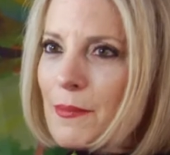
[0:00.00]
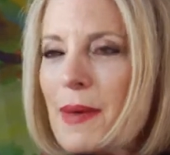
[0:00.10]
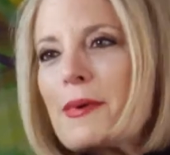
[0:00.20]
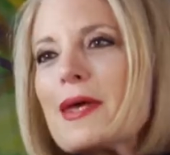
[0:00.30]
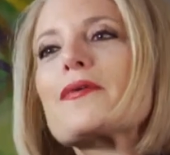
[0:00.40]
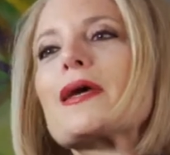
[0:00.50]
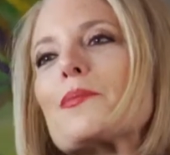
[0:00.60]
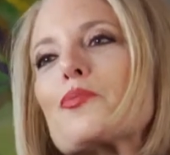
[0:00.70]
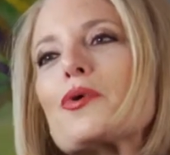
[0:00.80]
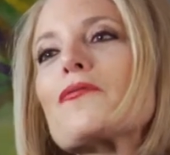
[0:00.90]
maybe even get a
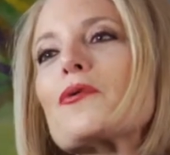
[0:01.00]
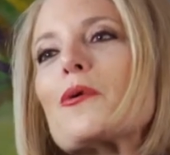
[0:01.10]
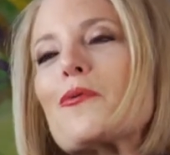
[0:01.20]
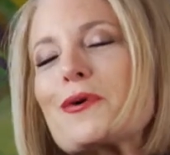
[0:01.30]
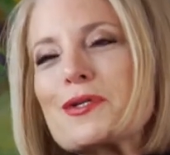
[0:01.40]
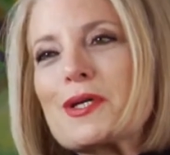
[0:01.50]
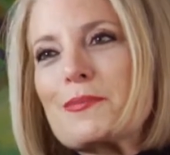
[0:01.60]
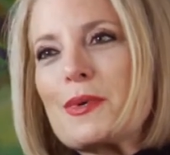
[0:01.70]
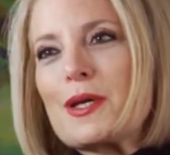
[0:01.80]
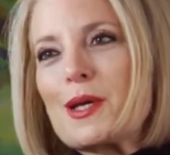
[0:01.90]
preview of what's going to
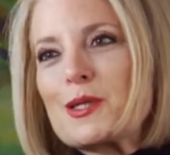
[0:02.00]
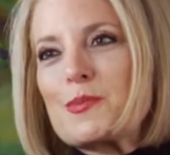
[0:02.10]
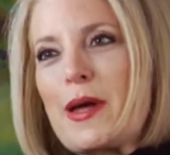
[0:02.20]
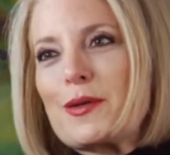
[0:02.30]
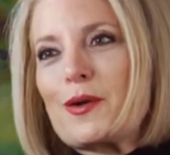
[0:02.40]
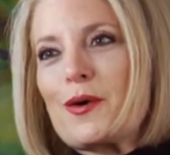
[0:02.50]
be expanded